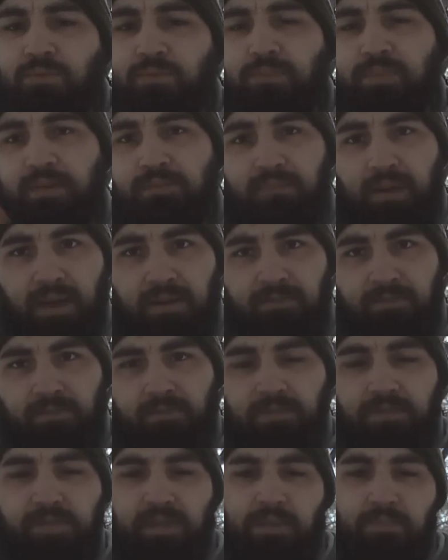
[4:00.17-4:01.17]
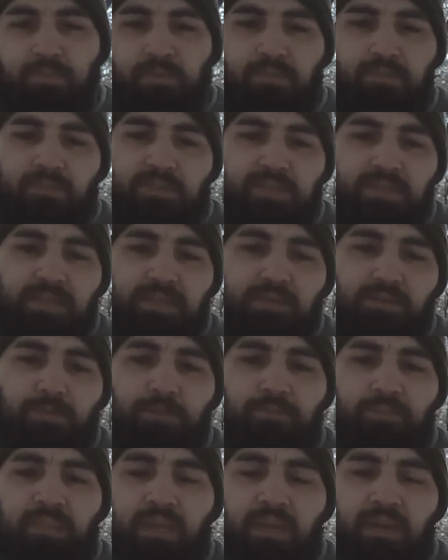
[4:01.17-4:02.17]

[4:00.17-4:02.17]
tool, being mindful of the temper of the steel.